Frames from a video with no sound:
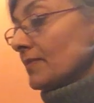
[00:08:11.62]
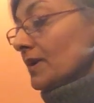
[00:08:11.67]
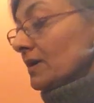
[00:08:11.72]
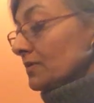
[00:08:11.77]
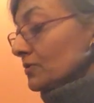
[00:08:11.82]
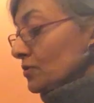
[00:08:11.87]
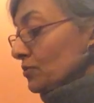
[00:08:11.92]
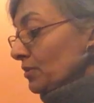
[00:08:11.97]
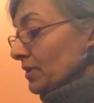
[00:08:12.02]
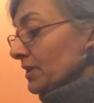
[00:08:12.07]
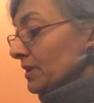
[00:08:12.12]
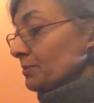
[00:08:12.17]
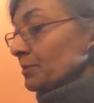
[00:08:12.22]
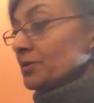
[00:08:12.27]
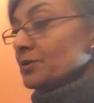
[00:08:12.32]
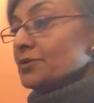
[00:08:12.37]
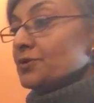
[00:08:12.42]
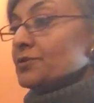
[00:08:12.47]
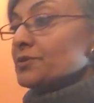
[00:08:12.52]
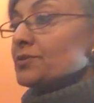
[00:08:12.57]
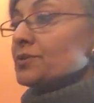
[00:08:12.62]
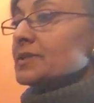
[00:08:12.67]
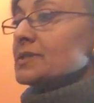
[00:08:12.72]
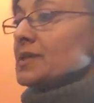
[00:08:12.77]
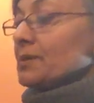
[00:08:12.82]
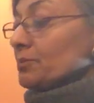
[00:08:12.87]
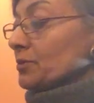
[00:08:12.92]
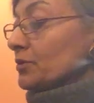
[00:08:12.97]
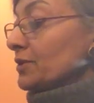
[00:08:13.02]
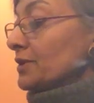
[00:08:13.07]
So what I'm going to do is
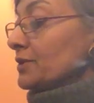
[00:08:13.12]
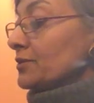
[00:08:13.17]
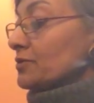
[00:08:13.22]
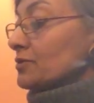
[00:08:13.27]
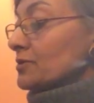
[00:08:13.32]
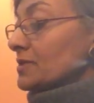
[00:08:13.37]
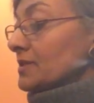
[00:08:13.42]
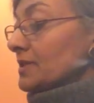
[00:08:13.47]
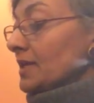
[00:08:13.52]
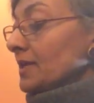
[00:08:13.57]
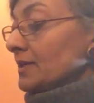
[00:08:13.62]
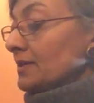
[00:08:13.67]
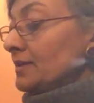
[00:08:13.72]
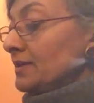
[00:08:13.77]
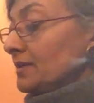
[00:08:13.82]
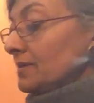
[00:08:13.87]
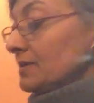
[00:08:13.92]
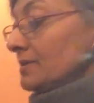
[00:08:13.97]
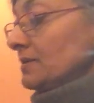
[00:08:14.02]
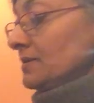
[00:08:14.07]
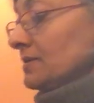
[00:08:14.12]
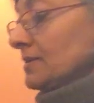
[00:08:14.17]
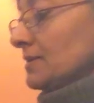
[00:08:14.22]
I'm going to start here.